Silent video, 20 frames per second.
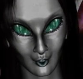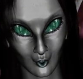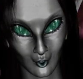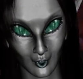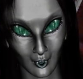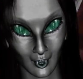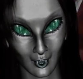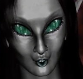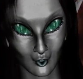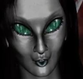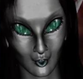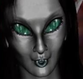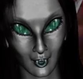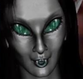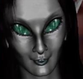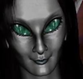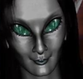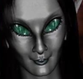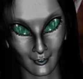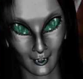If it was not
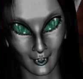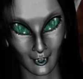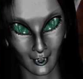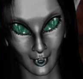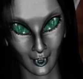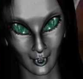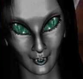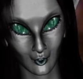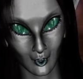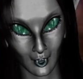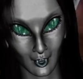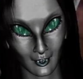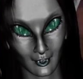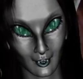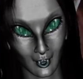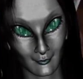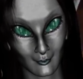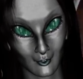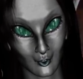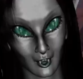for technology, you
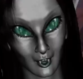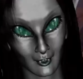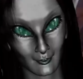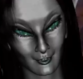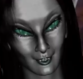would not